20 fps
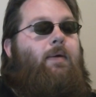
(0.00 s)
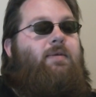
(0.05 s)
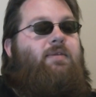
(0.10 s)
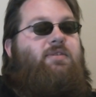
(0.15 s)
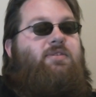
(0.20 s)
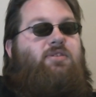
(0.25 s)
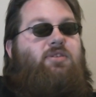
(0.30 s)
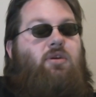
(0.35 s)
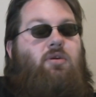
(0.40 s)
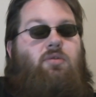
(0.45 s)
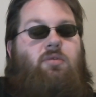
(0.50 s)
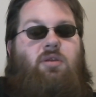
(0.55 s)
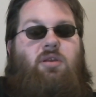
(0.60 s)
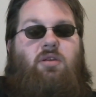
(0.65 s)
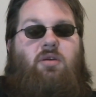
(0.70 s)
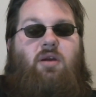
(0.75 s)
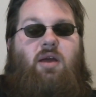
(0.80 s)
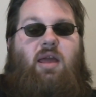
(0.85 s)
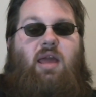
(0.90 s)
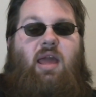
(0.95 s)
So,
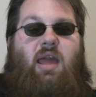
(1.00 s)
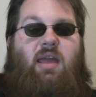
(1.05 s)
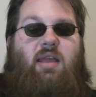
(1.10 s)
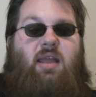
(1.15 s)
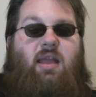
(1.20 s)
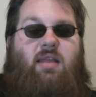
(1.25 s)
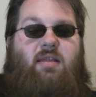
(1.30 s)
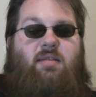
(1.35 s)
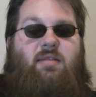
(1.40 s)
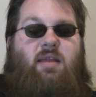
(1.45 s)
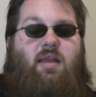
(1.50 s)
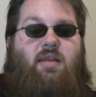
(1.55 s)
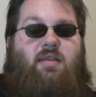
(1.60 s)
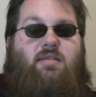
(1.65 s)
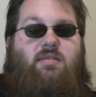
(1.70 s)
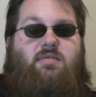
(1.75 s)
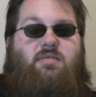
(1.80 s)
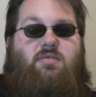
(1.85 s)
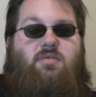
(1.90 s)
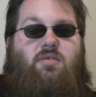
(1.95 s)

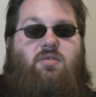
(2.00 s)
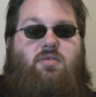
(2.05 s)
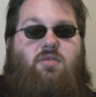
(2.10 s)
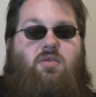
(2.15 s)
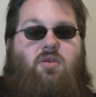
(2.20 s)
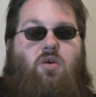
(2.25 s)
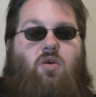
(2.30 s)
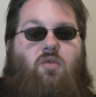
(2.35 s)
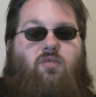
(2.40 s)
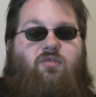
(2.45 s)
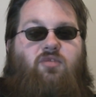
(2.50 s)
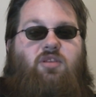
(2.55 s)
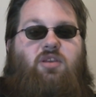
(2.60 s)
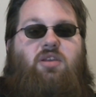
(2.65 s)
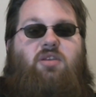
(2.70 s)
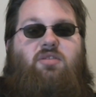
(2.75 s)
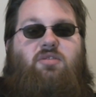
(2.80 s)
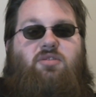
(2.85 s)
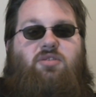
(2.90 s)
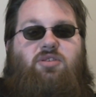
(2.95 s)
and over the
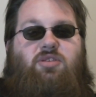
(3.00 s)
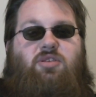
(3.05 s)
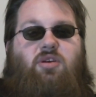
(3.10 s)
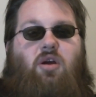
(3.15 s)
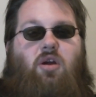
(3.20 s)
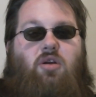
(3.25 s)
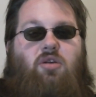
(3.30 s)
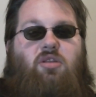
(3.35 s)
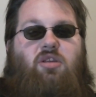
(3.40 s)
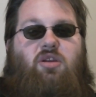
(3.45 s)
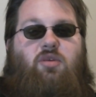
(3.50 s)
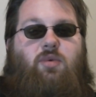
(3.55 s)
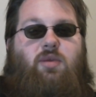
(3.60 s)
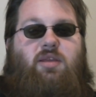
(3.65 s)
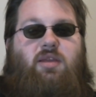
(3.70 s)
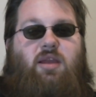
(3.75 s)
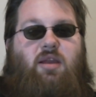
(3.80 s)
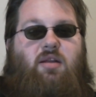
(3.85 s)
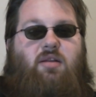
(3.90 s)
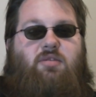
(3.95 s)
years, the Harley
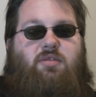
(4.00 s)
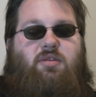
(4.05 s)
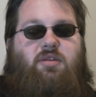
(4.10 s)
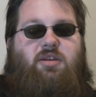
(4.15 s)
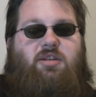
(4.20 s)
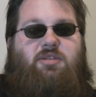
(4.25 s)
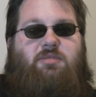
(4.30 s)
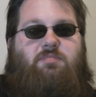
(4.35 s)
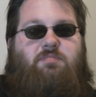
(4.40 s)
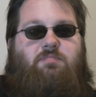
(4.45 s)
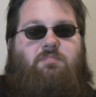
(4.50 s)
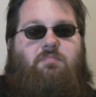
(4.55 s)
Quinn character has